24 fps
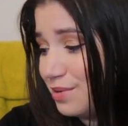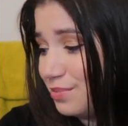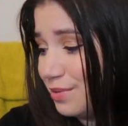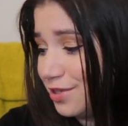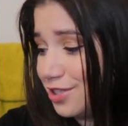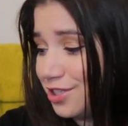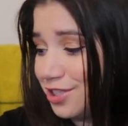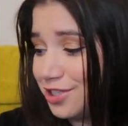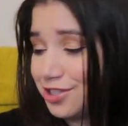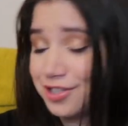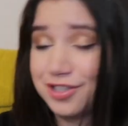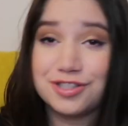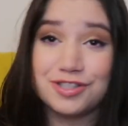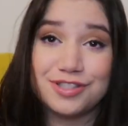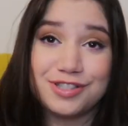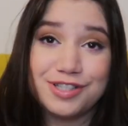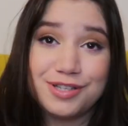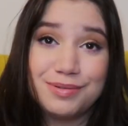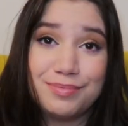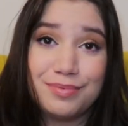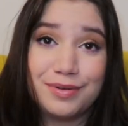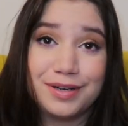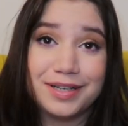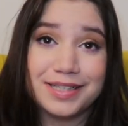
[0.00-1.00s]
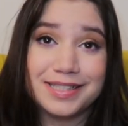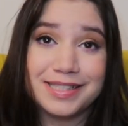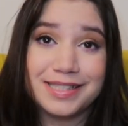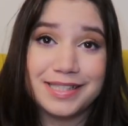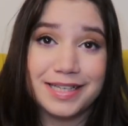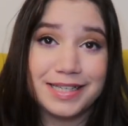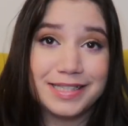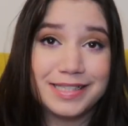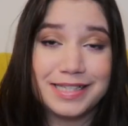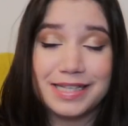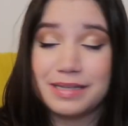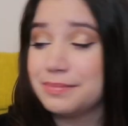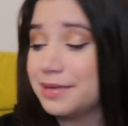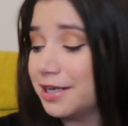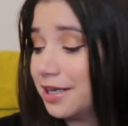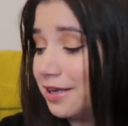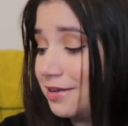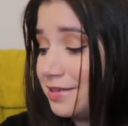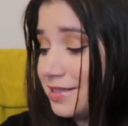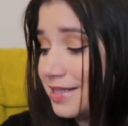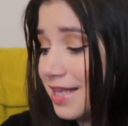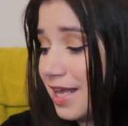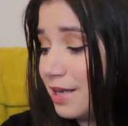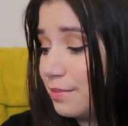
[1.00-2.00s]
which is super exciting
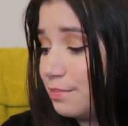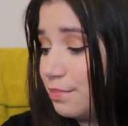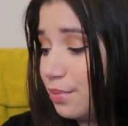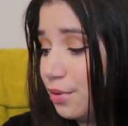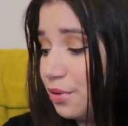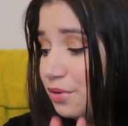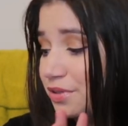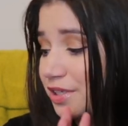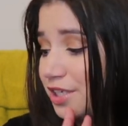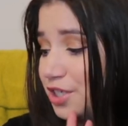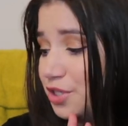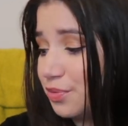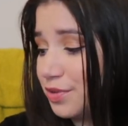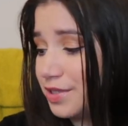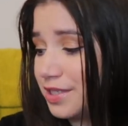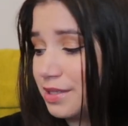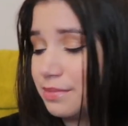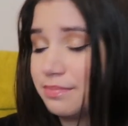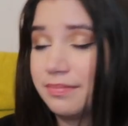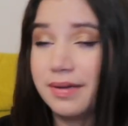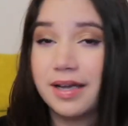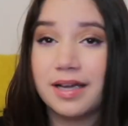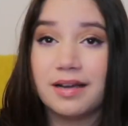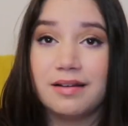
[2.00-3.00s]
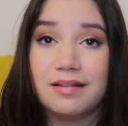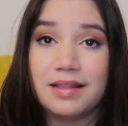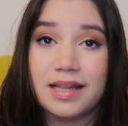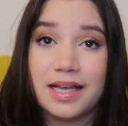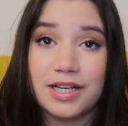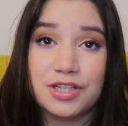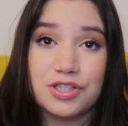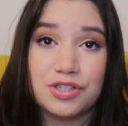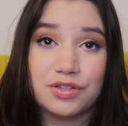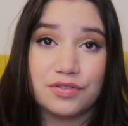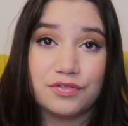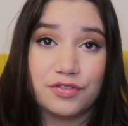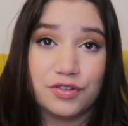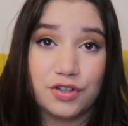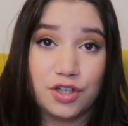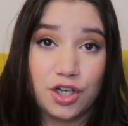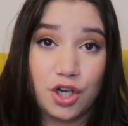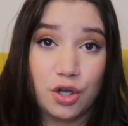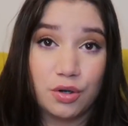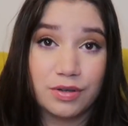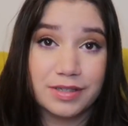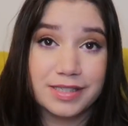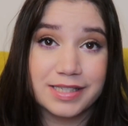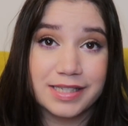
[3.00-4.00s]
because that polish was in my collection for a
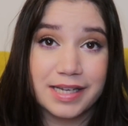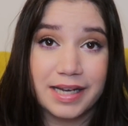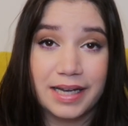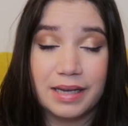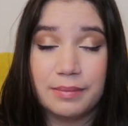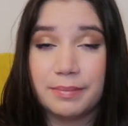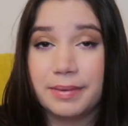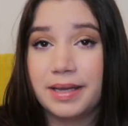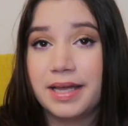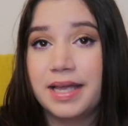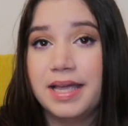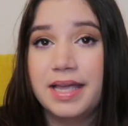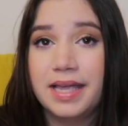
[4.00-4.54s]
long time.